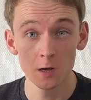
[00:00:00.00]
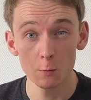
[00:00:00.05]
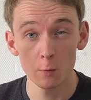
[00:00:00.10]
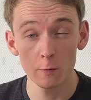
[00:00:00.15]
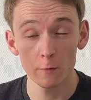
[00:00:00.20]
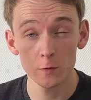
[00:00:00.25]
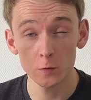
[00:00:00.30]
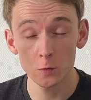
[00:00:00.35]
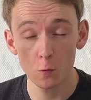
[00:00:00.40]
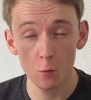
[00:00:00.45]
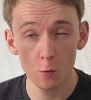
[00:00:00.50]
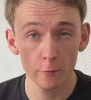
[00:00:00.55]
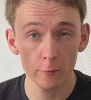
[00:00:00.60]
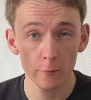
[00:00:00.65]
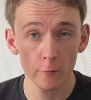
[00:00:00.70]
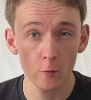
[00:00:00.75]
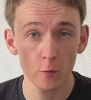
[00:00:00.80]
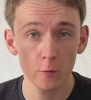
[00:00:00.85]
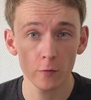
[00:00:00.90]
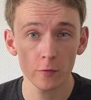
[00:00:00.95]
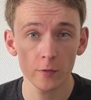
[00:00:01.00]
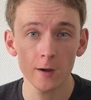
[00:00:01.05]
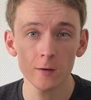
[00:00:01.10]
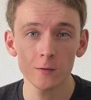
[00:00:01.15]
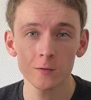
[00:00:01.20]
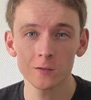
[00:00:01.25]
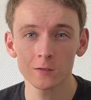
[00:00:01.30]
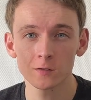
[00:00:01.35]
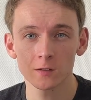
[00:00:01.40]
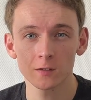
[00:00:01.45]
with a score of
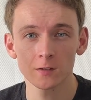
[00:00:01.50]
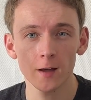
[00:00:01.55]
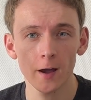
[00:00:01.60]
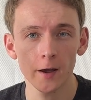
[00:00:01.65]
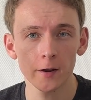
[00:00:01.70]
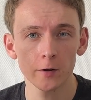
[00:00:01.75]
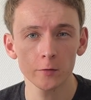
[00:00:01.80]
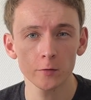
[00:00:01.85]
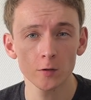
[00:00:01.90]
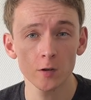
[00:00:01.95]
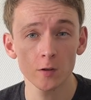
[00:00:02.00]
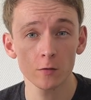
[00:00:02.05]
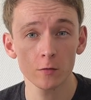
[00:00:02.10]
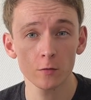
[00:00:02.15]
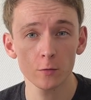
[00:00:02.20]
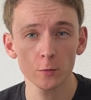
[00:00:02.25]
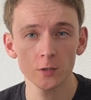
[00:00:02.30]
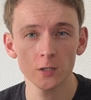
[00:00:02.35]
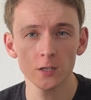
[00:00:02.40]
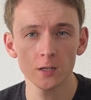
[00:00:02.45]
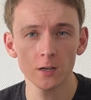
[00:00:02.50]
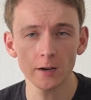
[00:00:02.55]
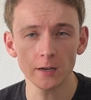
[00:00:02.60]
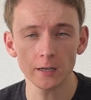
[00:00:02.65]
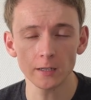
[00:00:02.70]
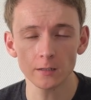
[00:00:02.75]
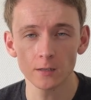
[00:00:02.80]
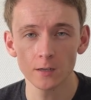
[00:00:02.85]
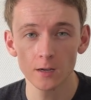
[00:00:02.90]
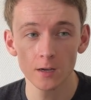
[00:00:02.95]
4939.